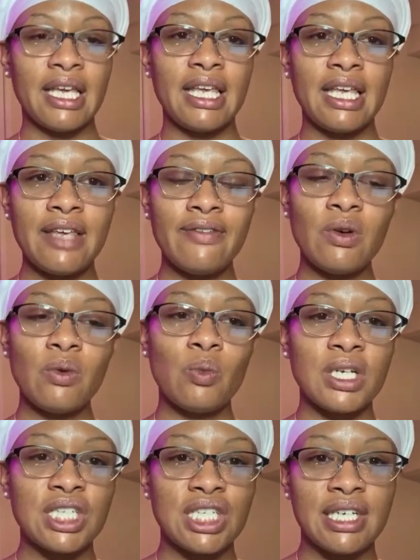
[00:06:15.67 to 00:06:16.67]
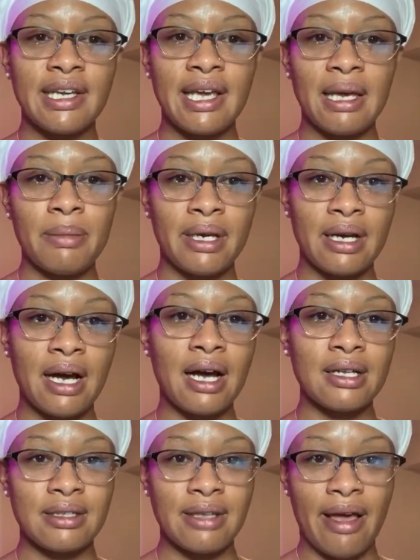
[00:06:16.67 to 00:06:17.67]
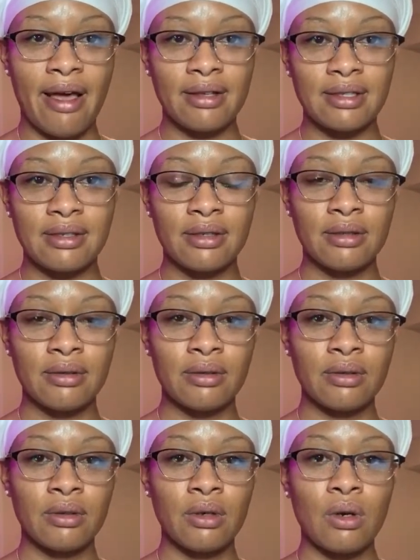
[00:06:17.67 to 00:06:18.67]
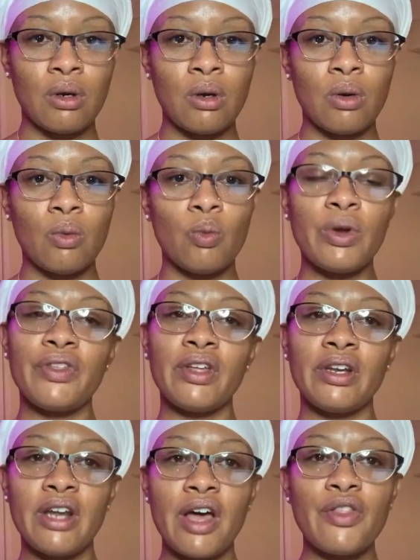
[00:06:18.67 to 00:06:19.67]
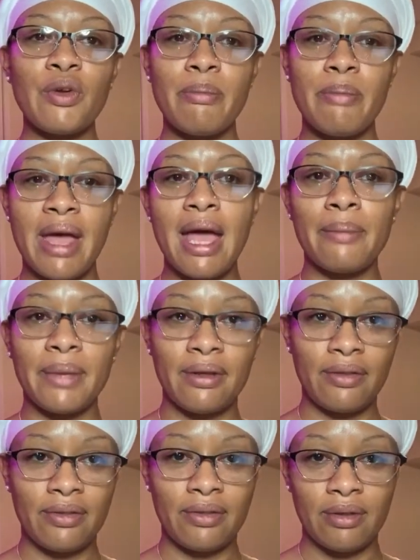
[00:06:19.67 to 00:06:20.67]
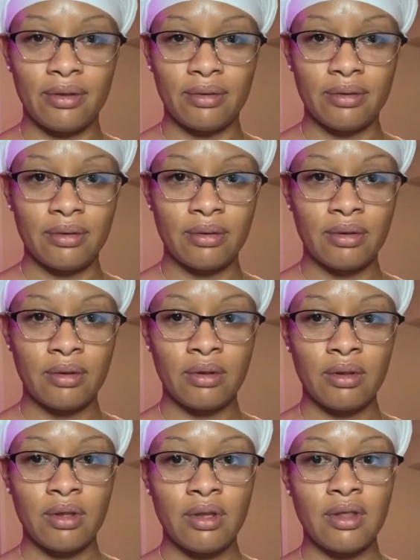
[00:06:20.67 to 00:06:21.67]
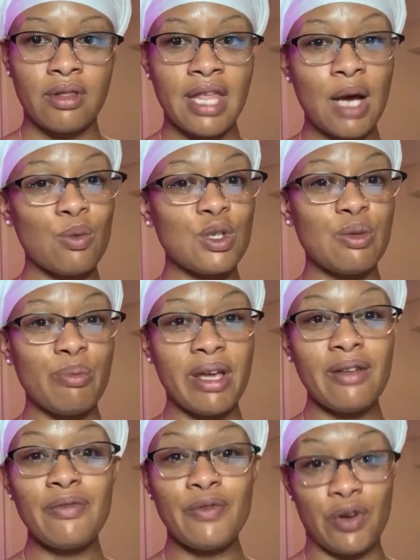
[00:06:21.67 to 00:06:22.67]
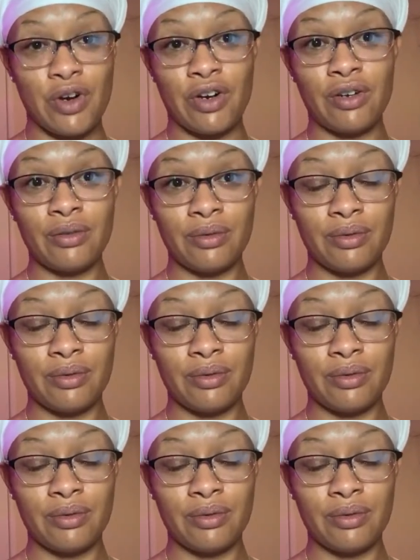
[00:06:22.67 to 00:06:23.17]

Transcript: even when she came in contact with another mammoth that was meant for her,